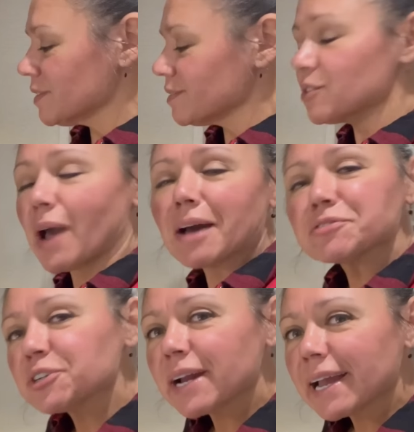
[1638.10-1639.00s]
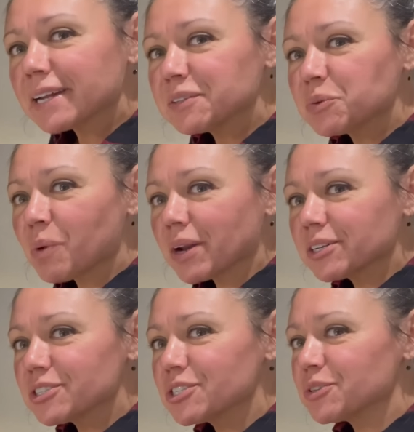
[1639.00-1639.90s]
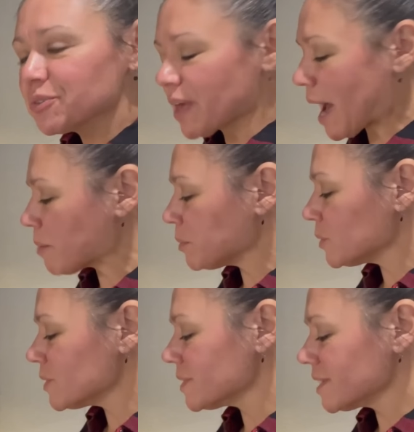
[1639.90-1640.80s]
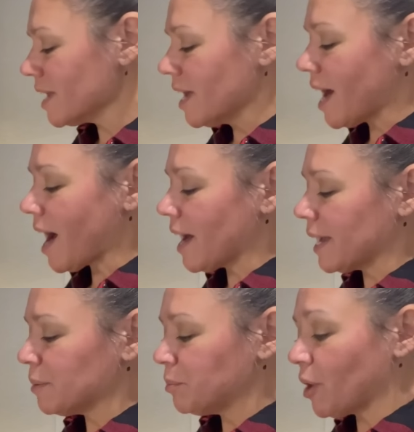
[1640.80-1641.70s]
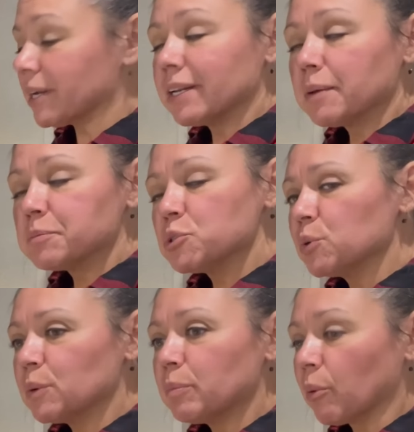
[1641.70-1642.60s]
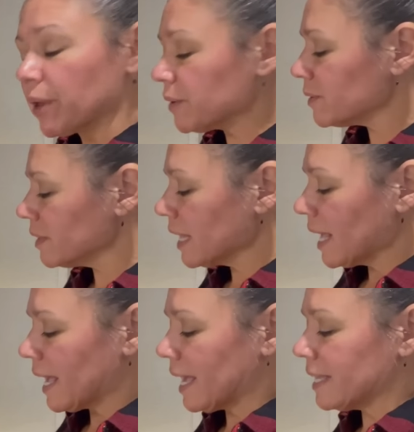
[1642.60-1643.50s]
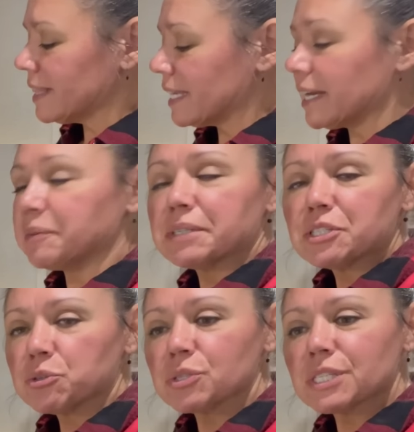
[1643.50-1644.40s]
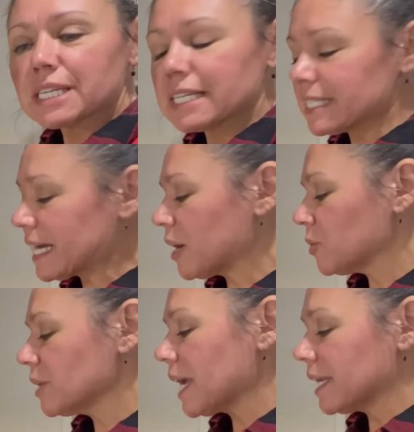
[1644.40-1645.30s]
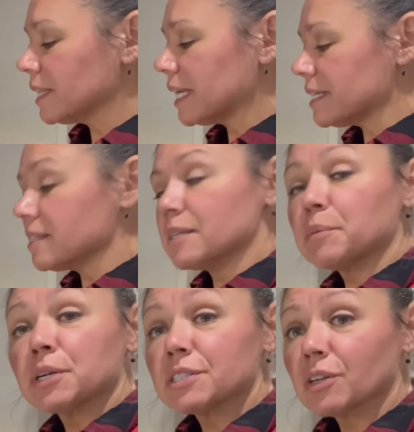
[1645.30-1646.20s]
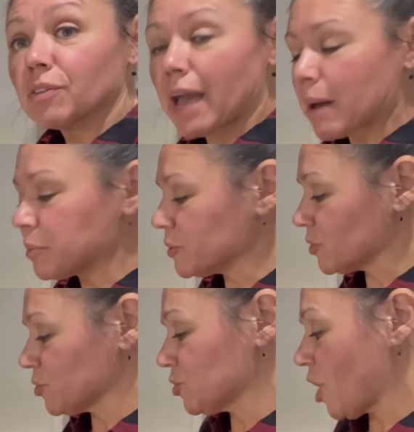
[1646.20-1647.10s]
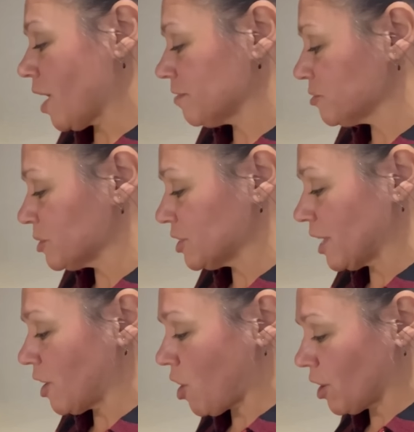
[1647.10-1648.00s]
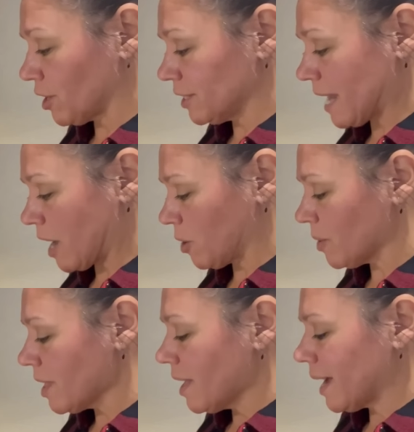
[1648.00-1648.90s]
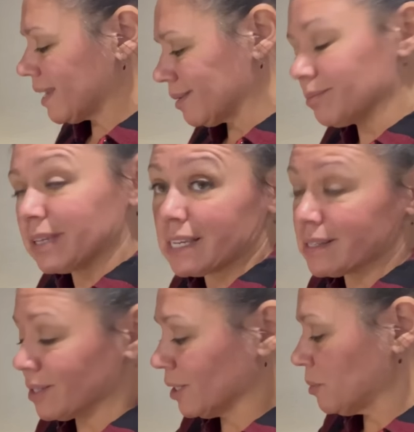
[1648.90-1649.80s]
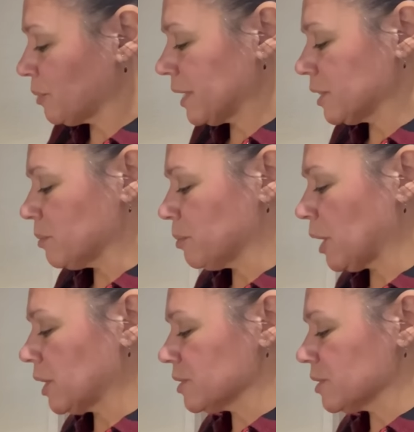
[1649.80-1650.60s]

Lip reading: So after I added the water to the apples, I brought it up to a boil, and then I reduced it down and let it simmer until the apples are soft, which they are now. I can easily break them apart.